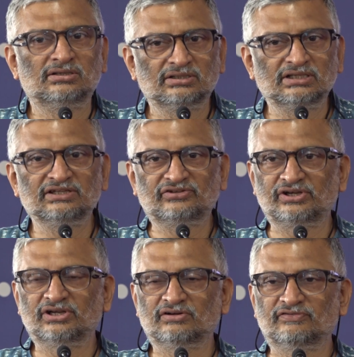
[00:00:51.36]
the
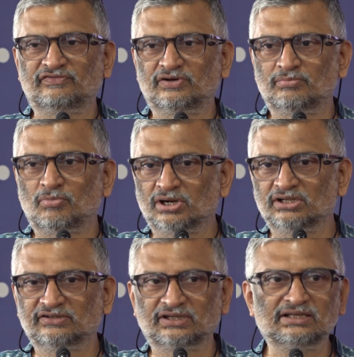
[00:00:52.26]
history of
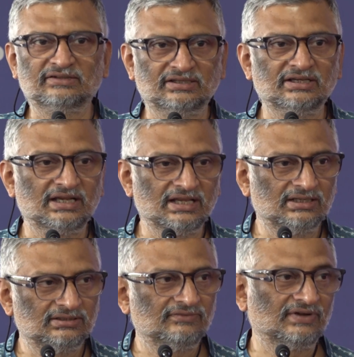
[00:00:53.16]
modern science in India,